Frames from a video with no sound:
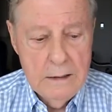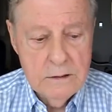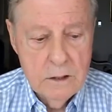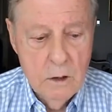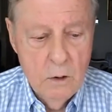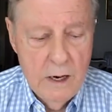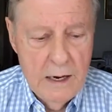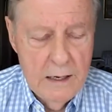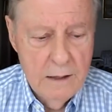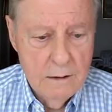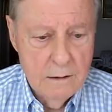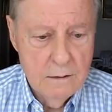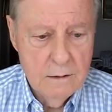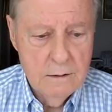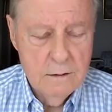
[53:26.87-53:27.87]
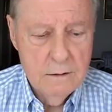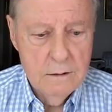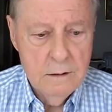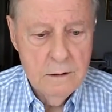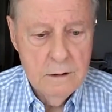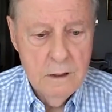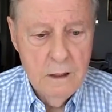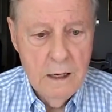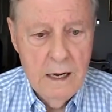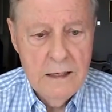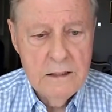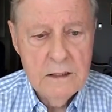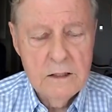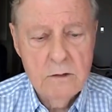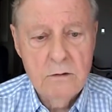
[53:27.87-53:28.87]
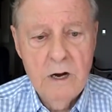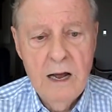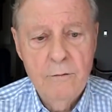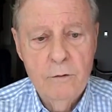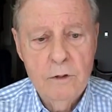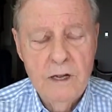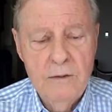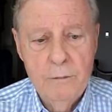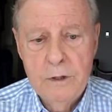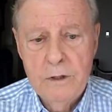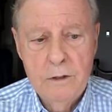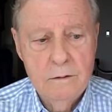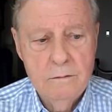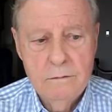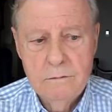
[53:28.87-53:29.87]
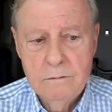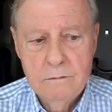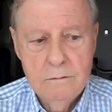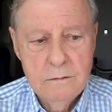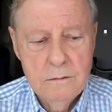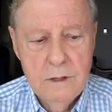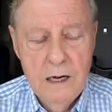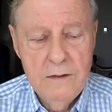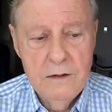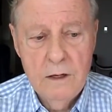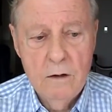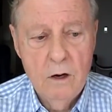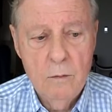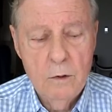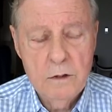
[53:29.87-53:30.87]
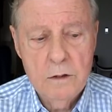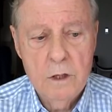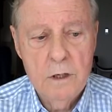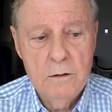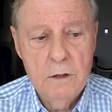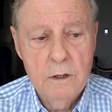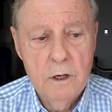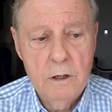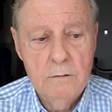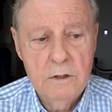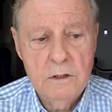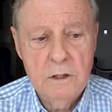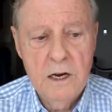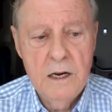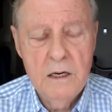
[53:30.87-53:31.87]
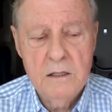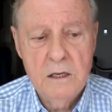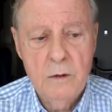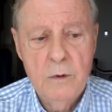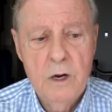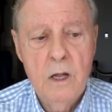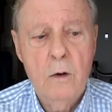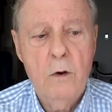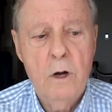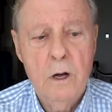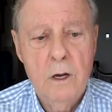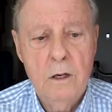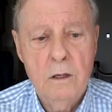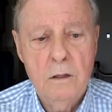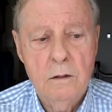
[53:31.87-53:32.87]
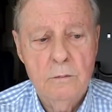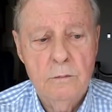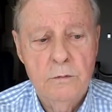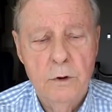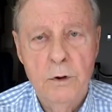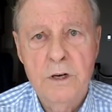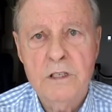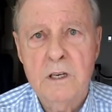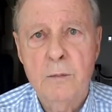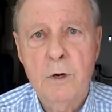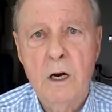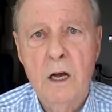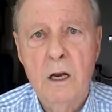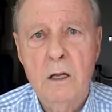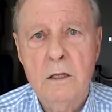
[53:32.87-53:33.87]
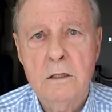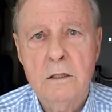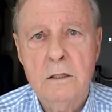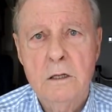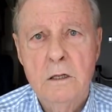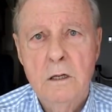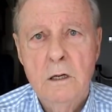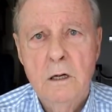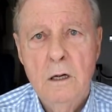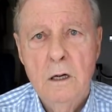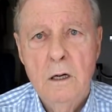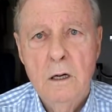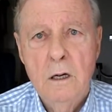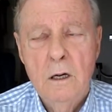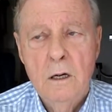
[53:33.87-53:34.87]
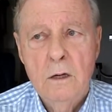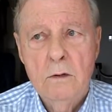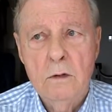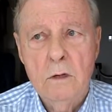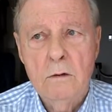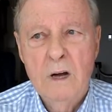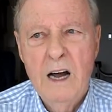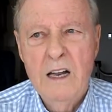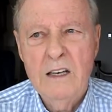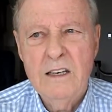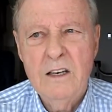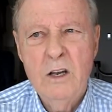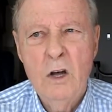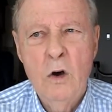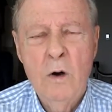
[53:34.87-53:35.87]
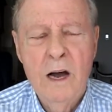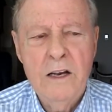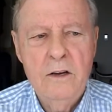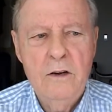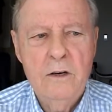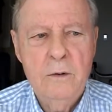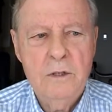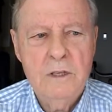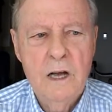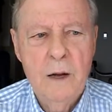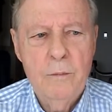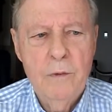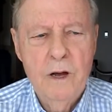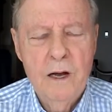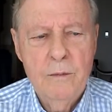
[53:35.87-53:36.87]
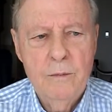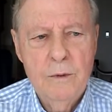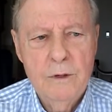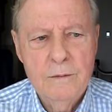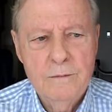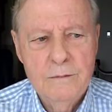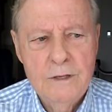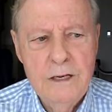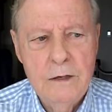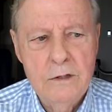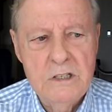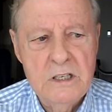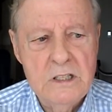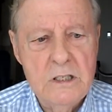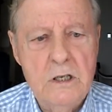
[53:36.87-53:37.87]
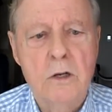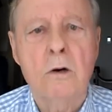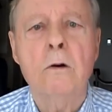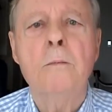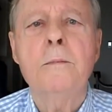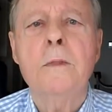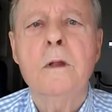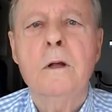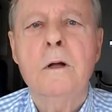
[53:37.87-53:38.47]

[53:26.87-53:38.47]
So I, I just traveled. I've been to, I think, almost 100 countries, 90 some anyway, and 30 some islands. You love to travel. Took I no I you know it, I'm I'm uh, egotistical.